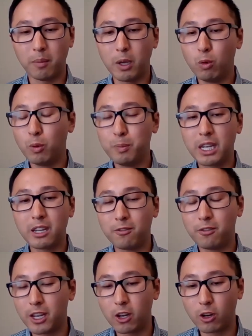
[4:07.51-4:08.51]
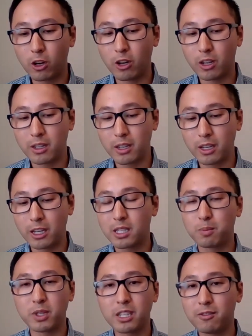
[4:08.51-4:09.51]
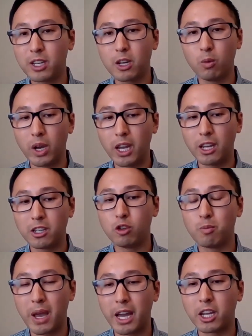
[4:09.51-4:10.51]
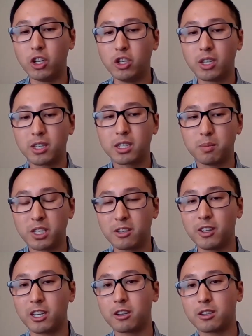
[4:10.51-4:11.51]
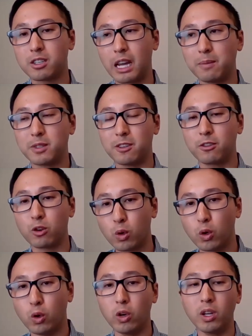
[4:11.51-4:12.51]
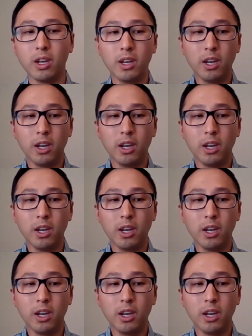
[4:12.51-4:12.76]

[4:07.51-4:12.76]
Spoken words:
it will be configured in a specific way to manage specific types of crude.